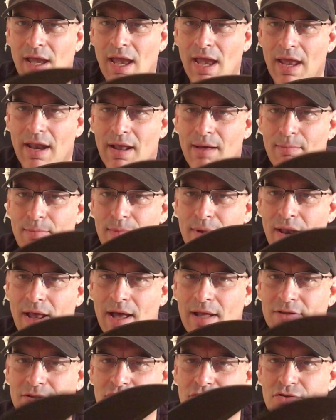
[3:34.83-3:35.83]
and I'm
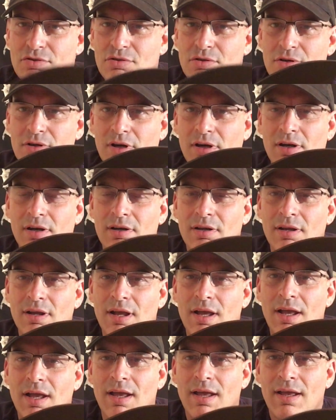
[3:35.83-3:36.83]
not sure
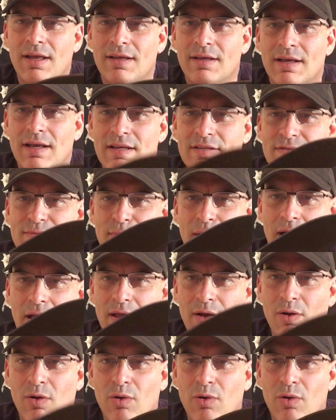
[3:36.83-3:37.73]
as my